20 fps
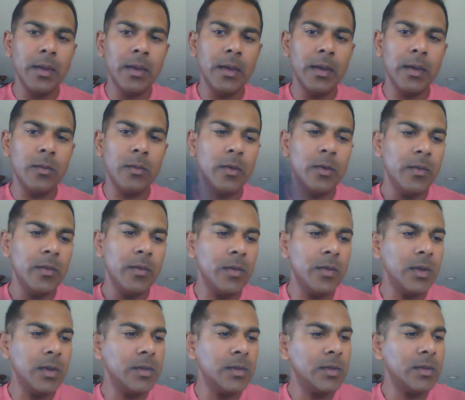and one of
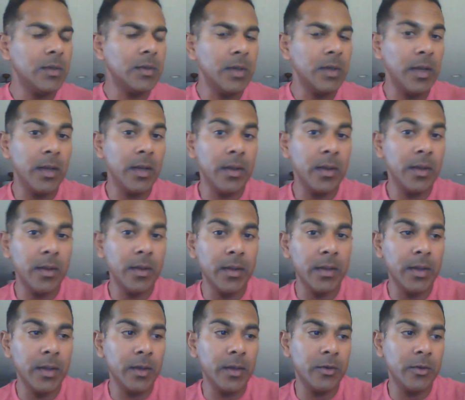these. And
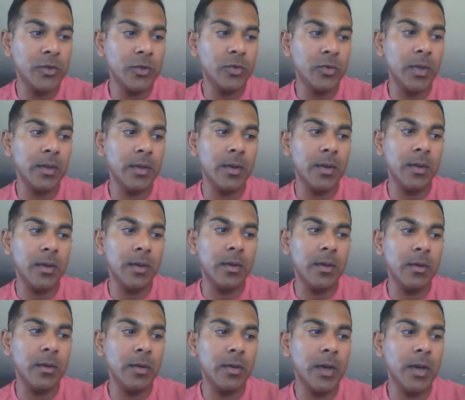they're strict on
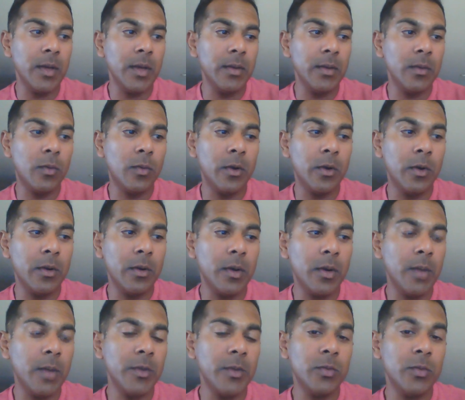the water,
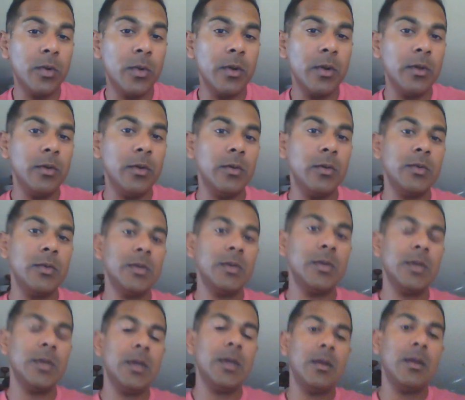how much water you use.
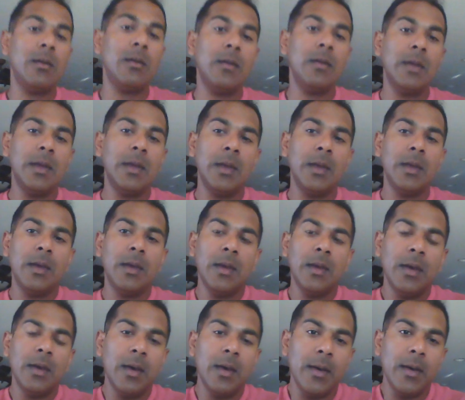And
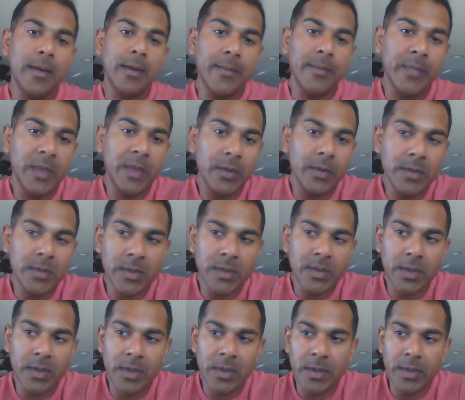there's
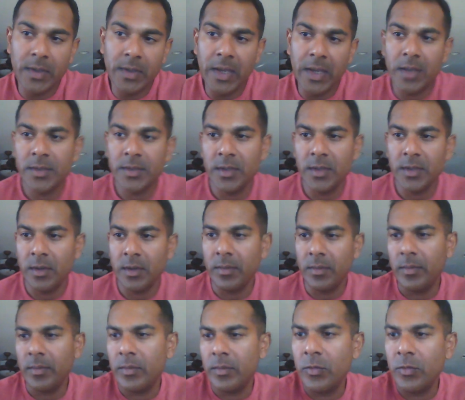a
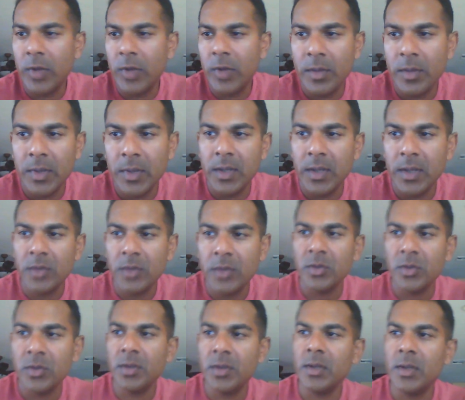calcium
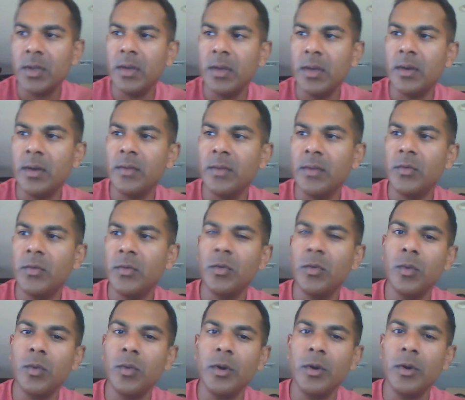recommendation for
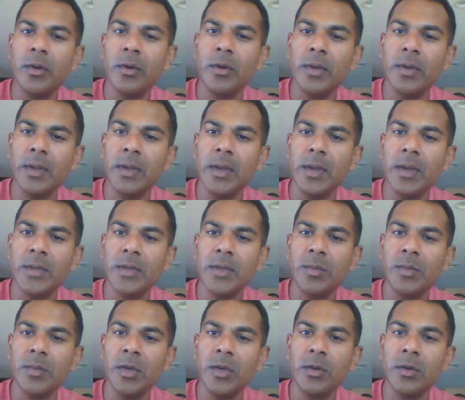the water that it has
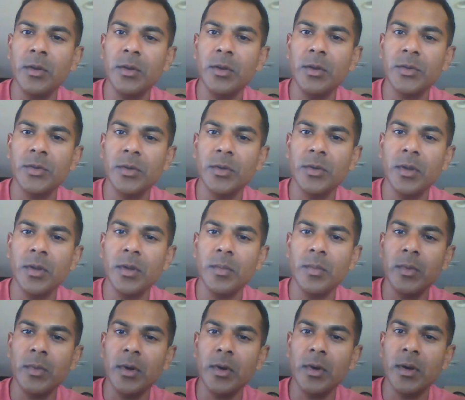to be under a certain
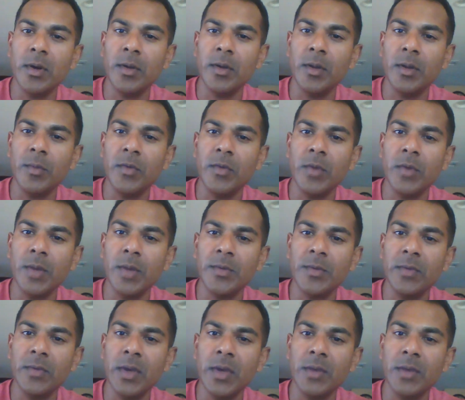number of grams
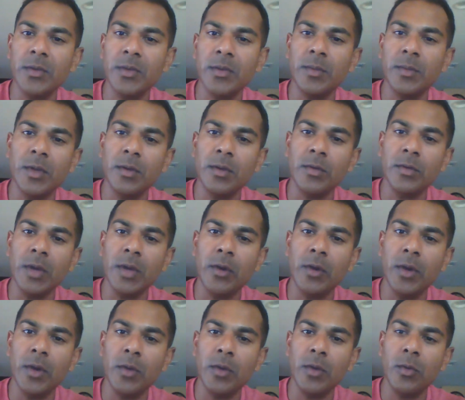of calcium, and the
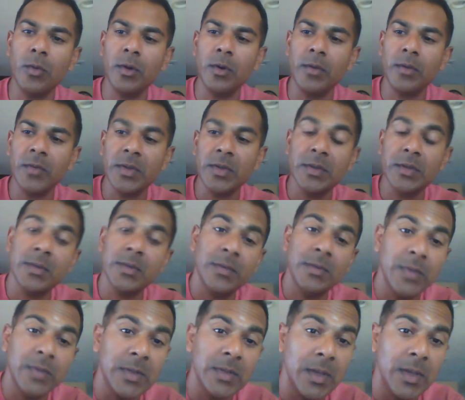Arrowhead water fits
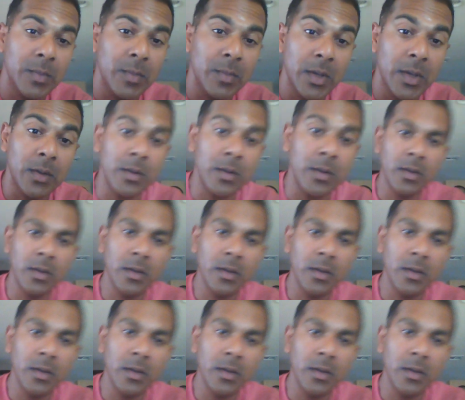that bill.